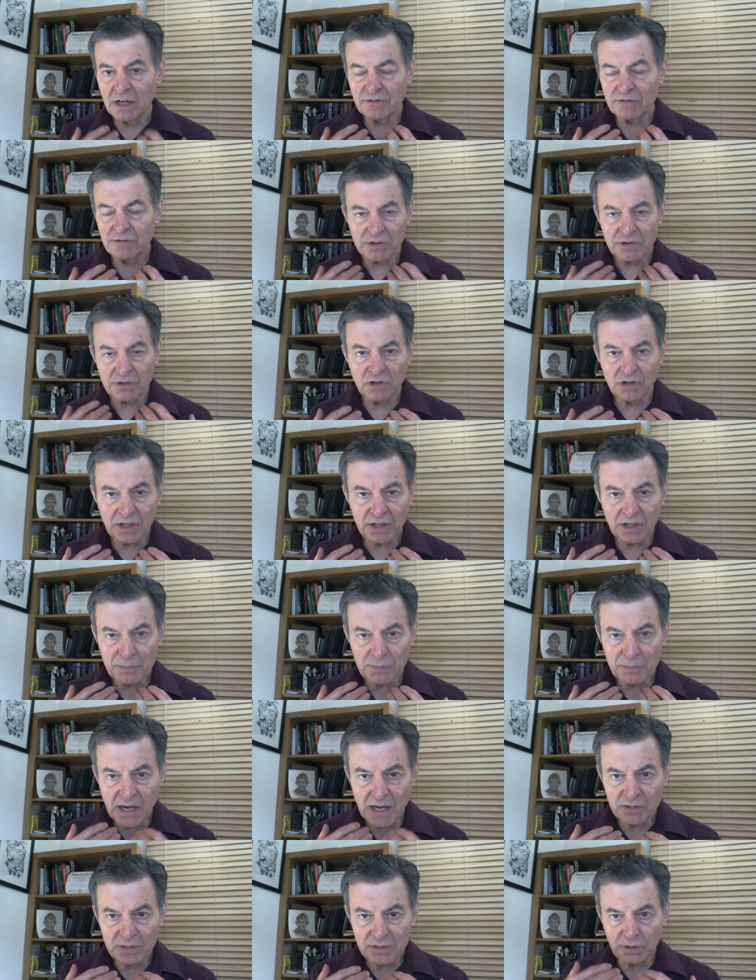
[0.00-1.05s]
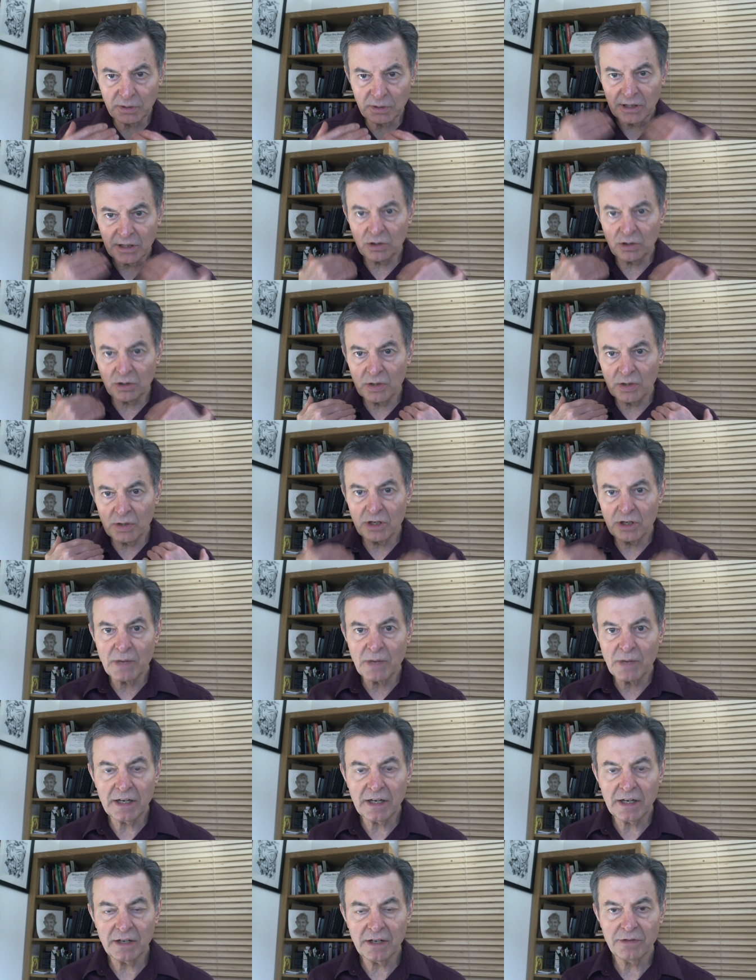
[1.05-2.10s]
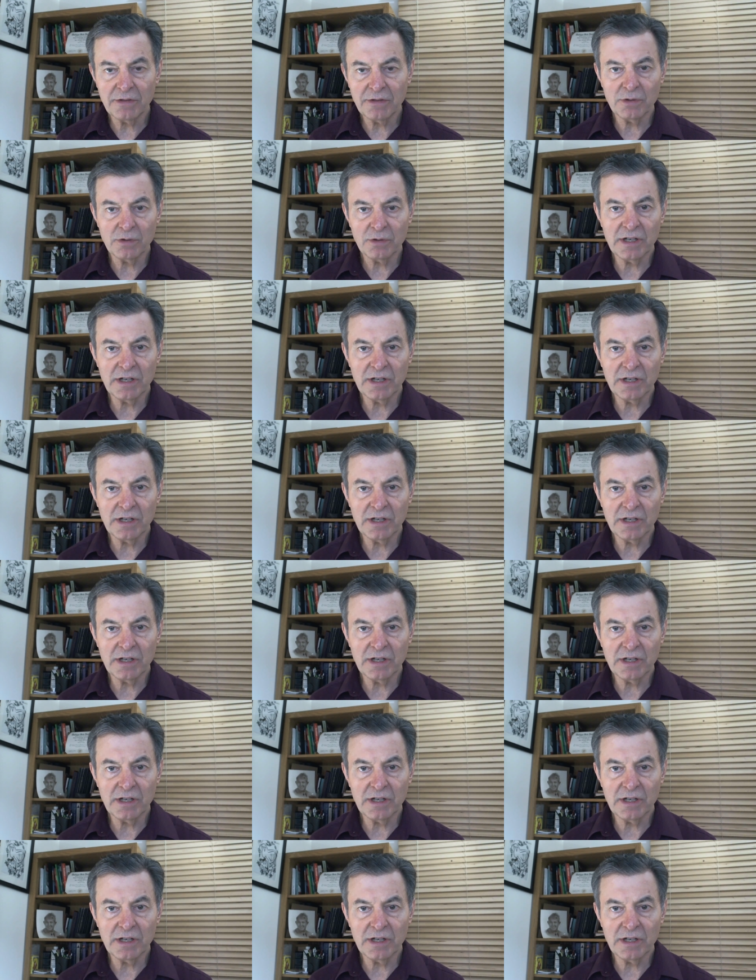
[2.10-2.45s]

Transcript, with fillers: for as long as possible, it'll go into your body through